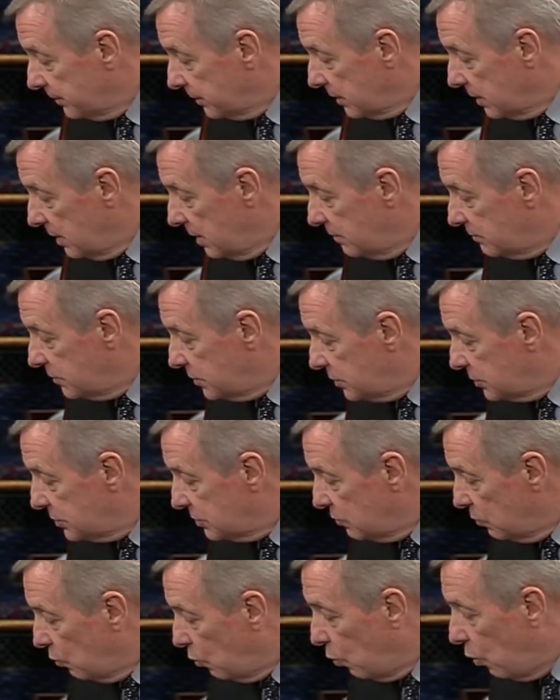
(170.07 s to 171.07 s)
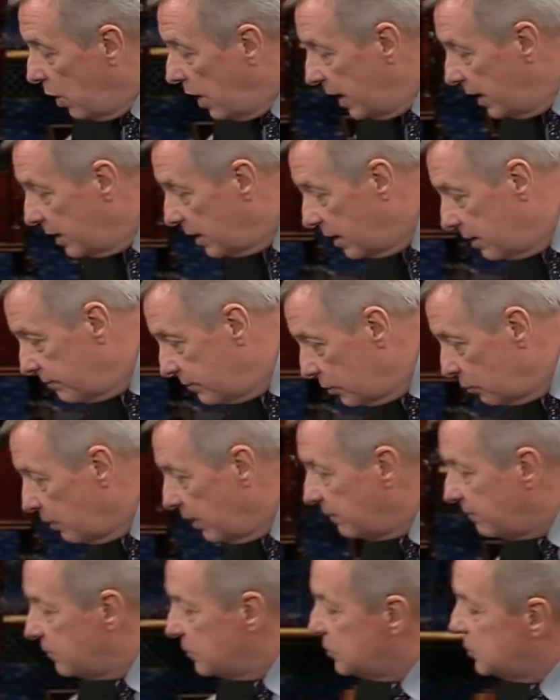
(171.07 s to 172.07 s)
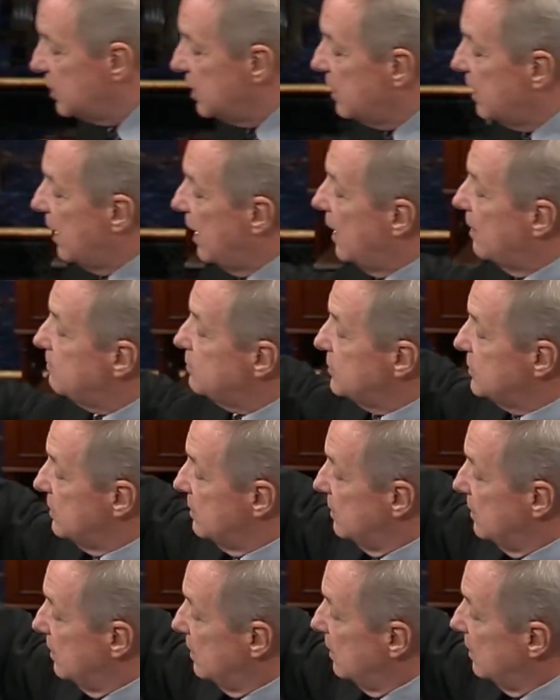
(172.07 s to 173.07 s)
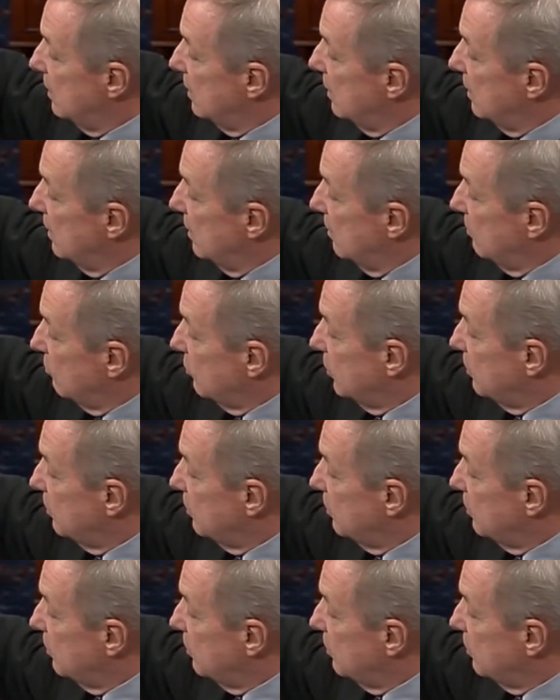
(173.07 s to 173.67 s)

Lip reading: of just one of the refugee camps where the